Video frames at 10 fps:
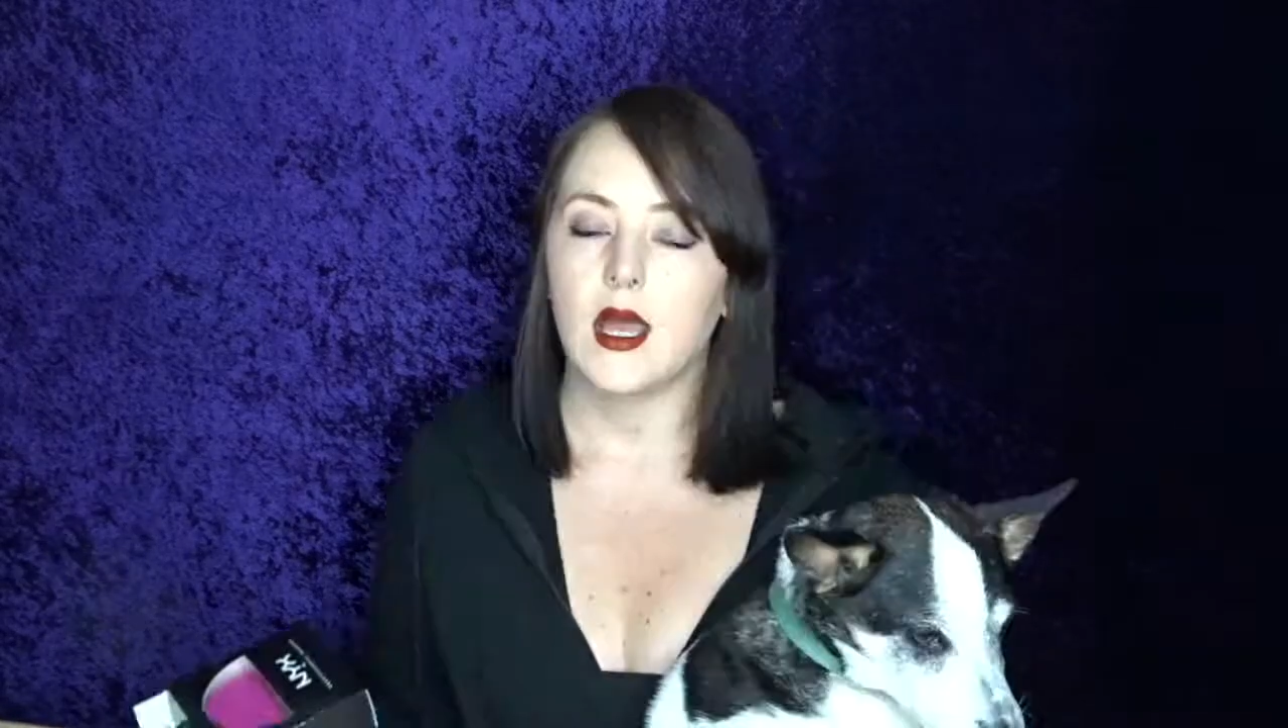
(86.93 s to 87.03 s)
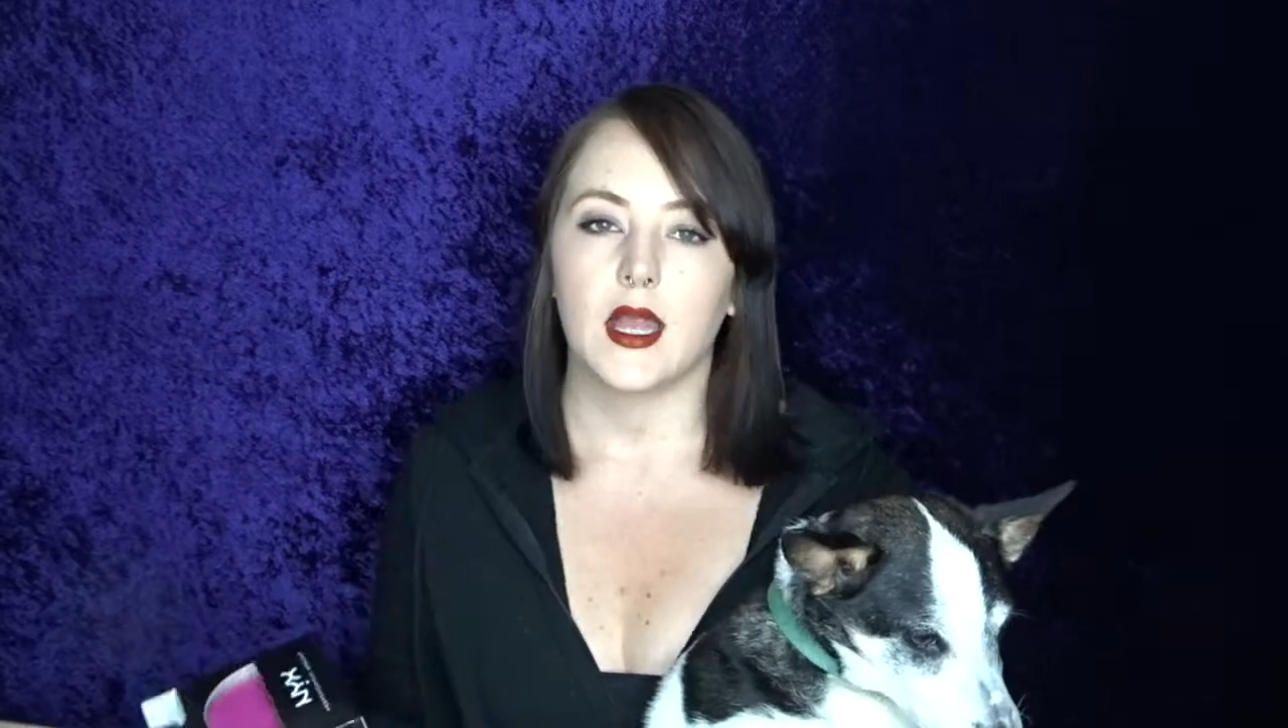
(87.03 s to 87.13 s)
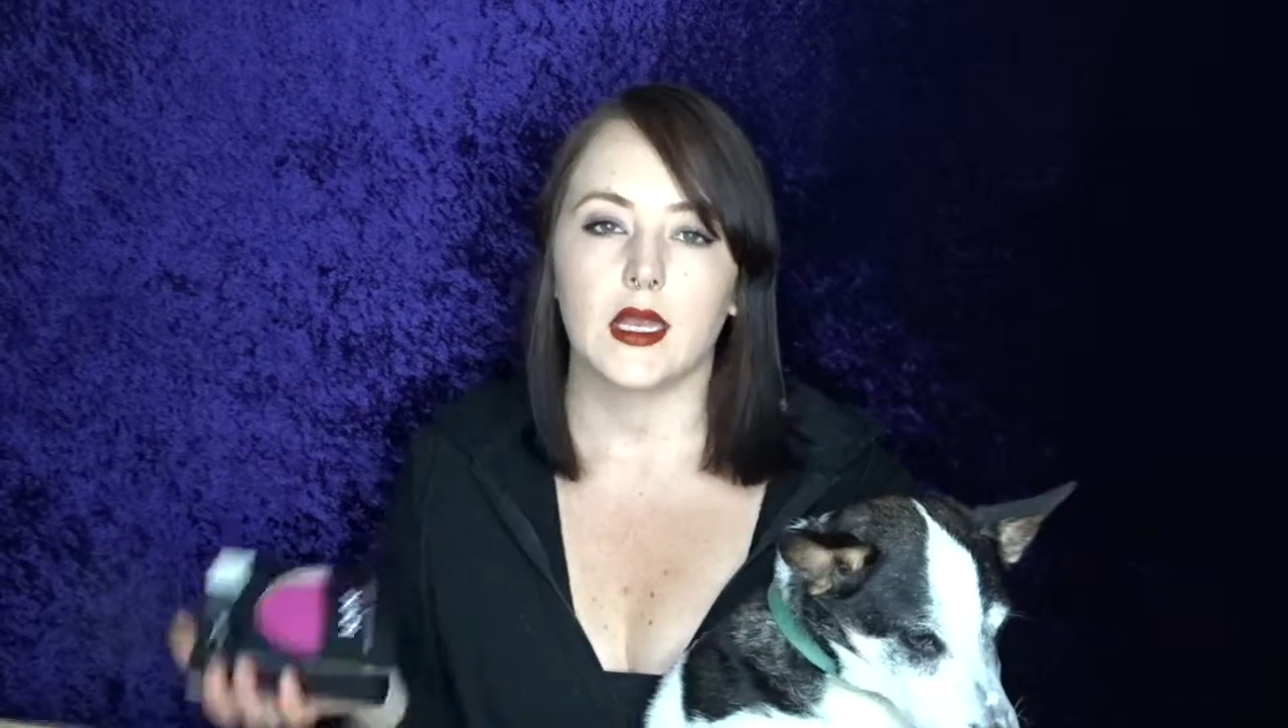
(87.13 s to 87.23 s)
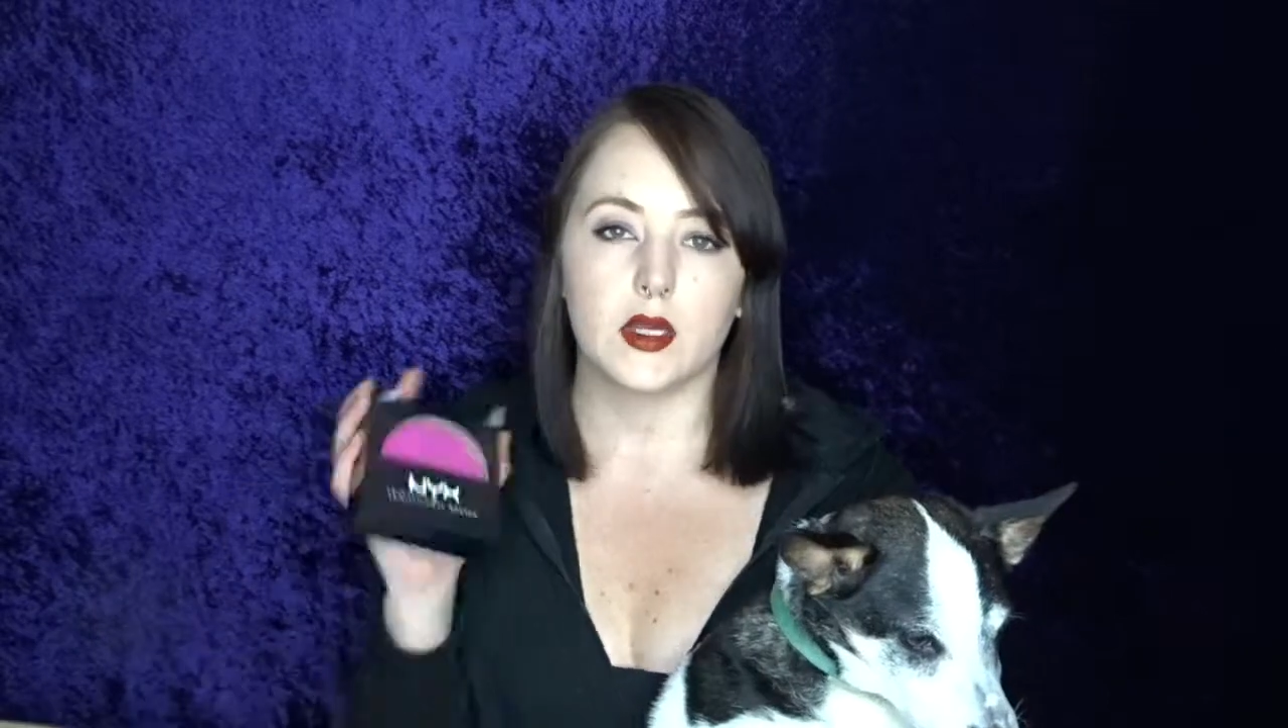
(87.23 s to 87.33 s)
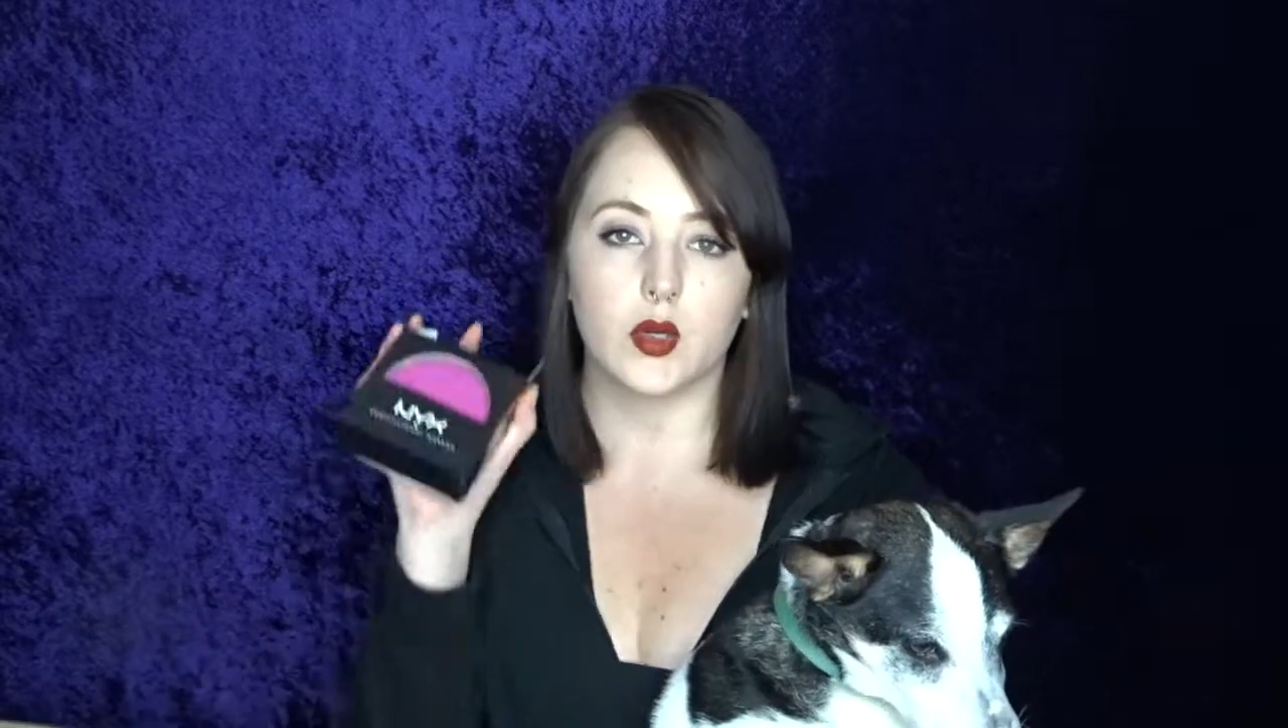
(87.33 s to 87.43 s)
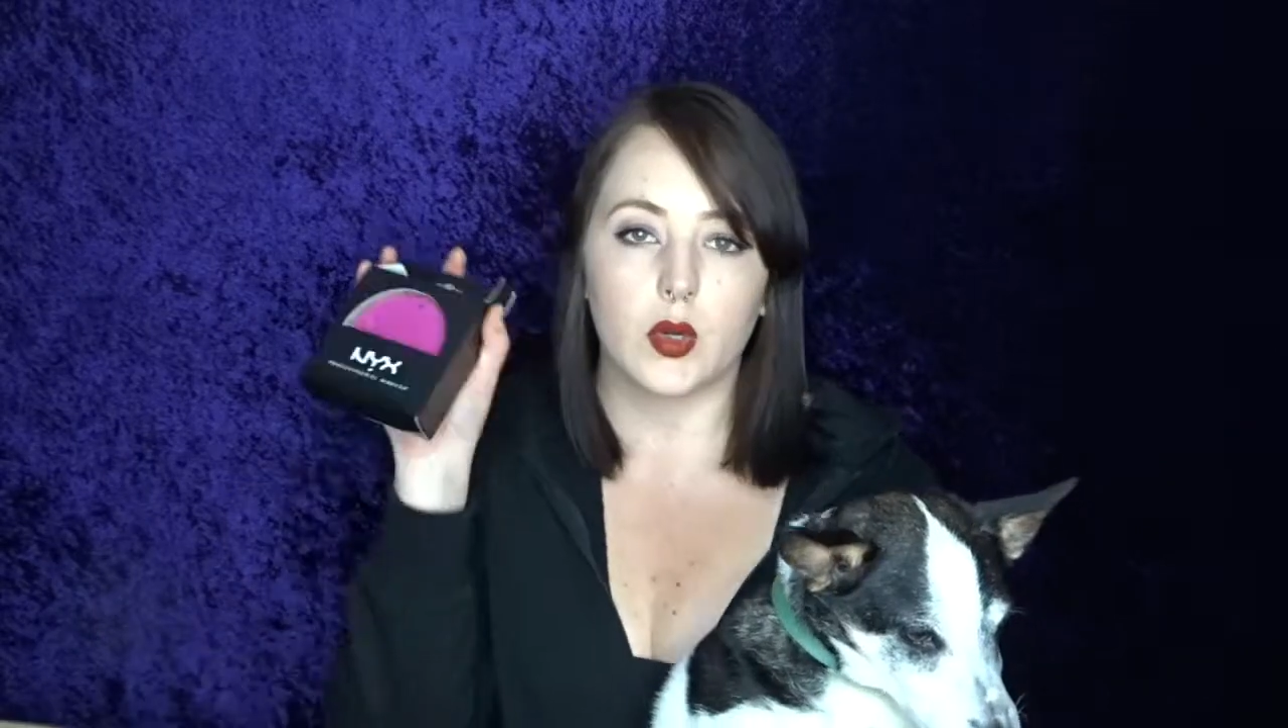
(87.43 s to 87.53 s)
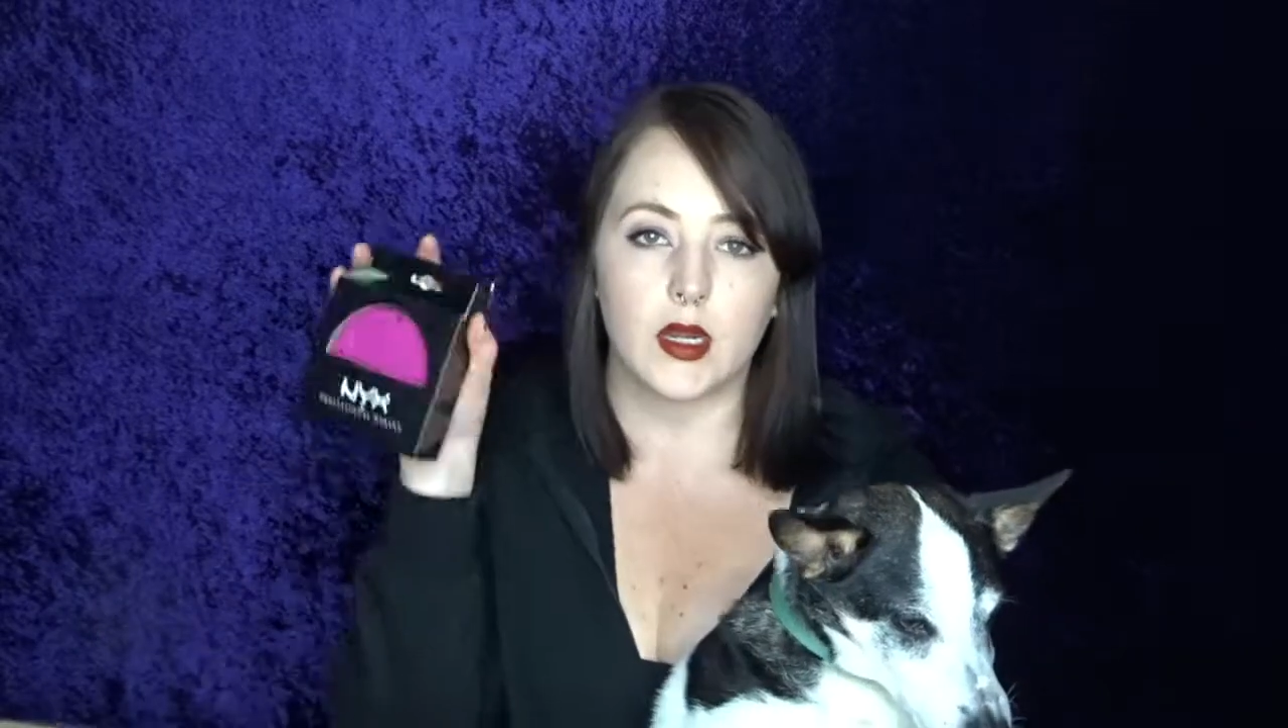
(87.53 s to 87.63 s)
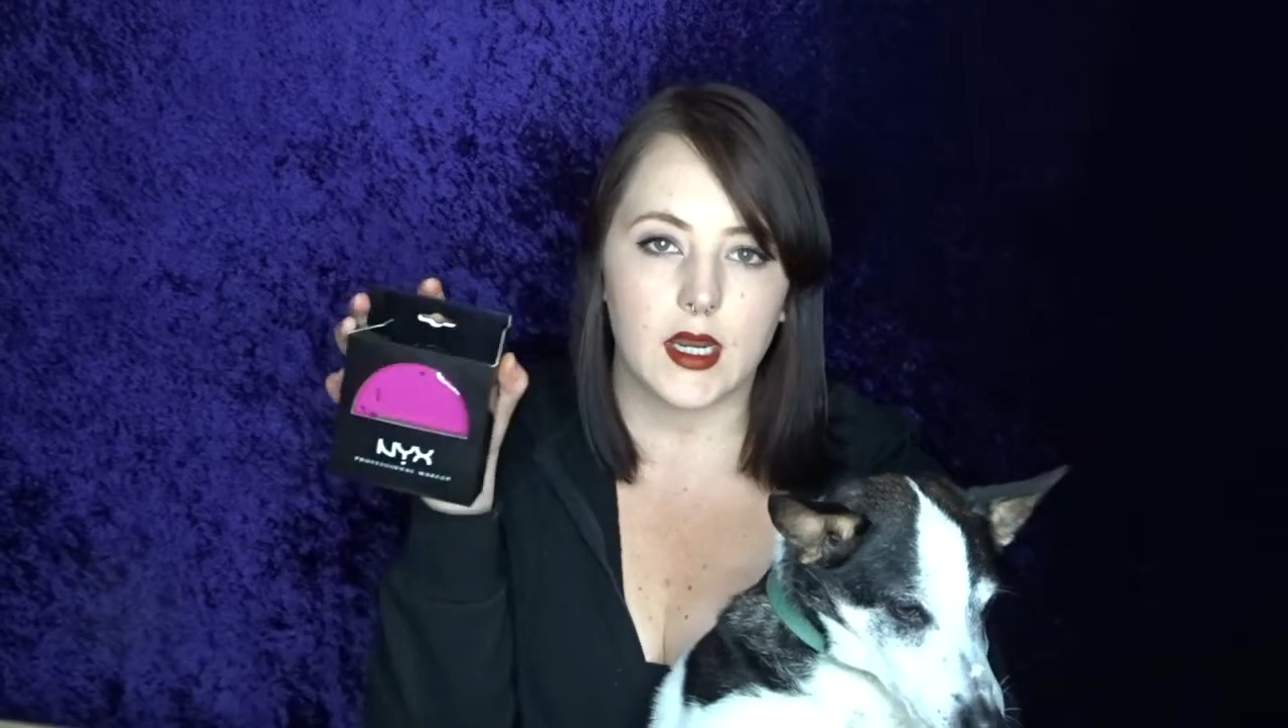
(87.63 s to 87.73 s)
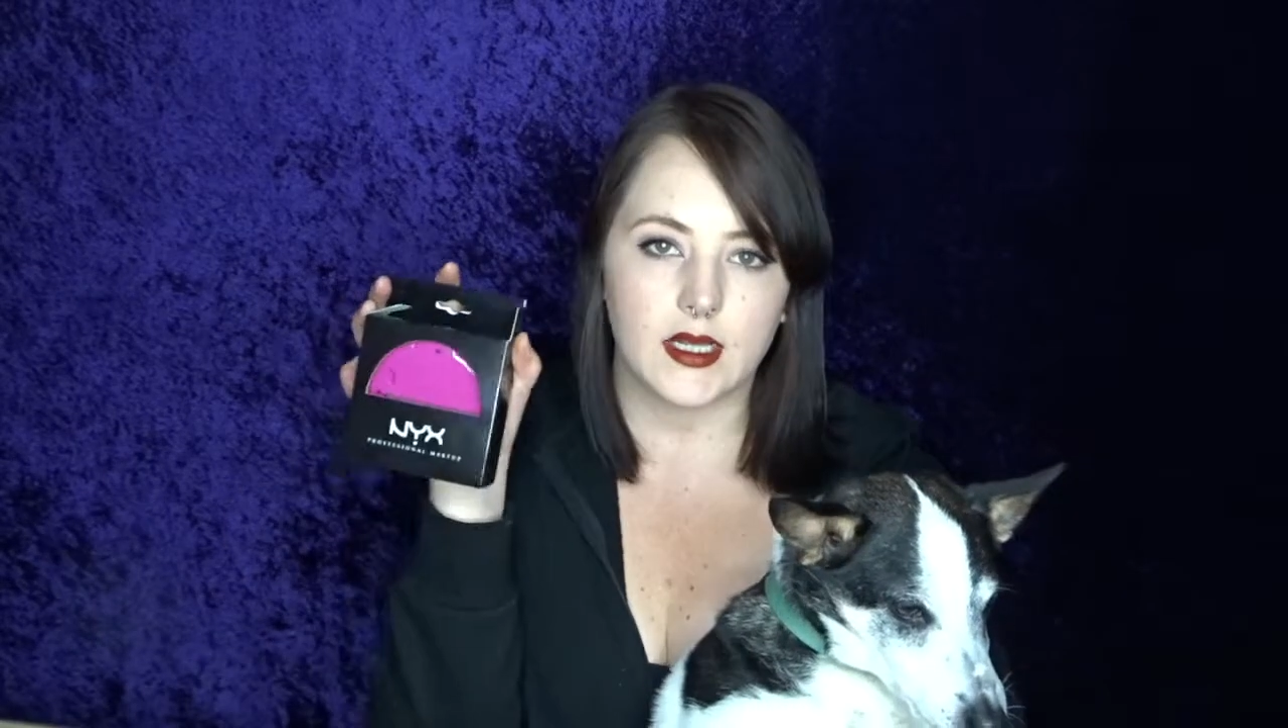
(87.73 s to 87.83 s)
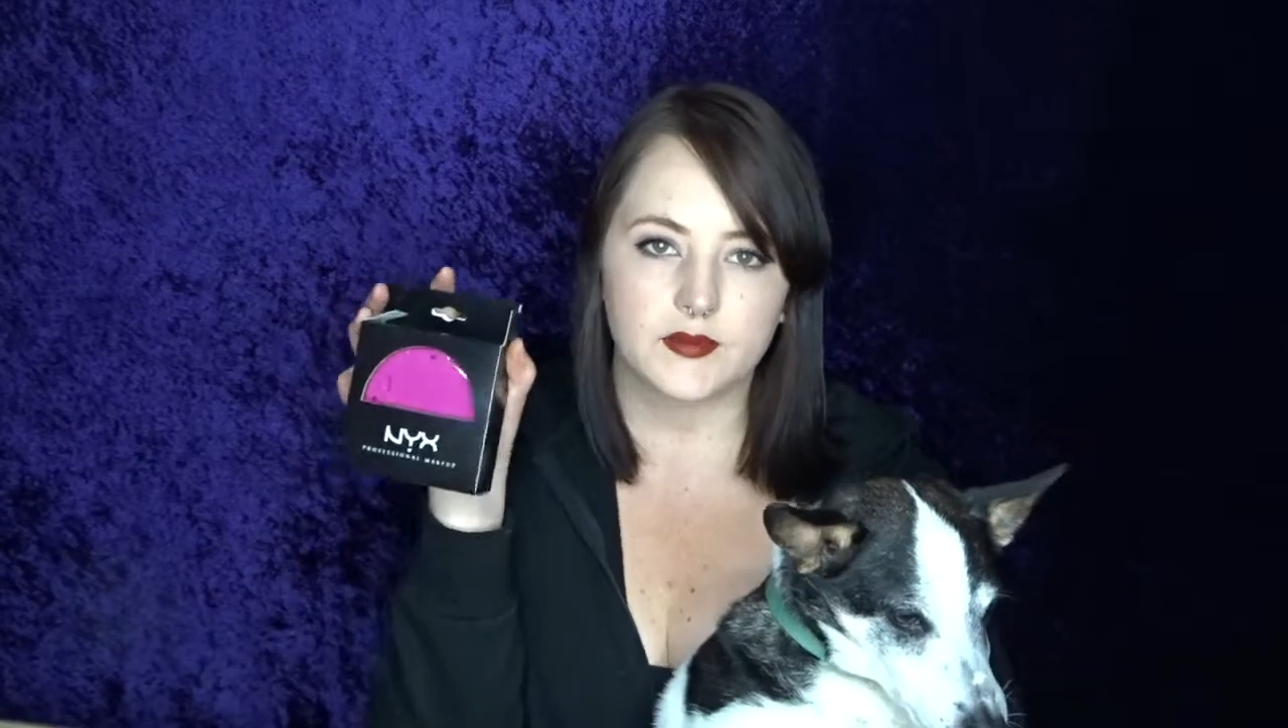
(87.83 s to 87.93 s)
a little
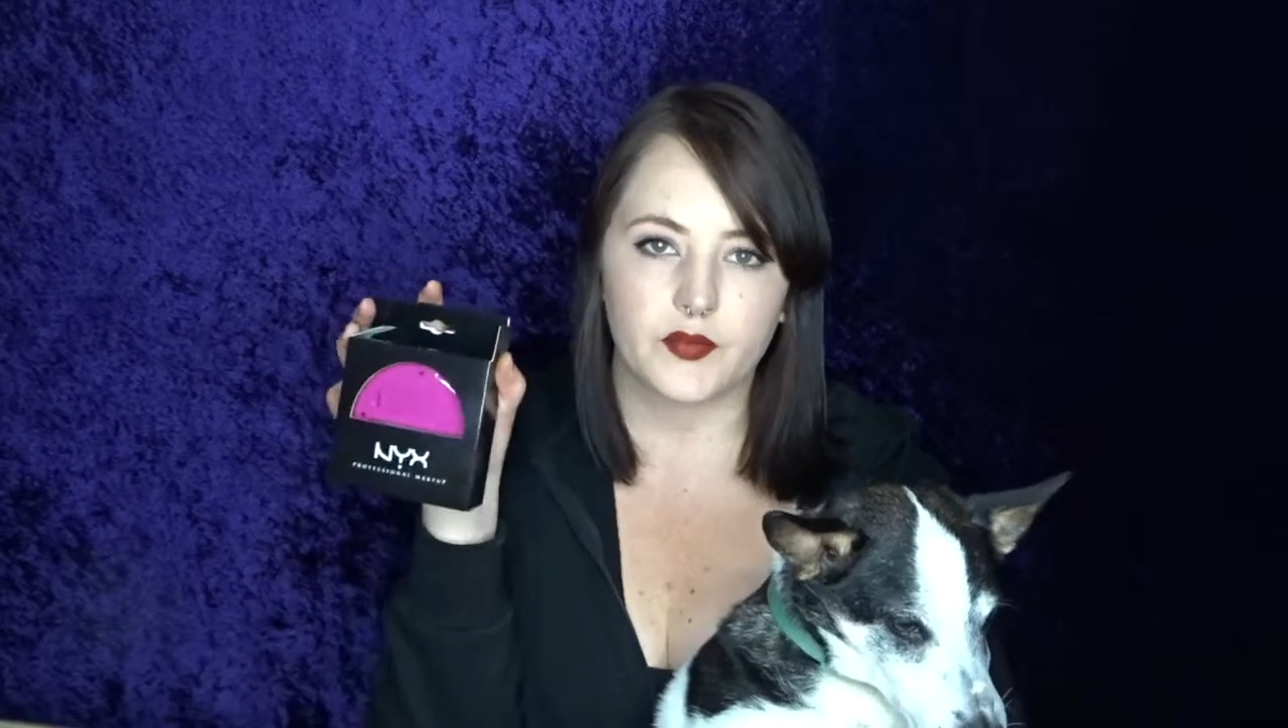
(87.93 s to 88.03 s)
NYX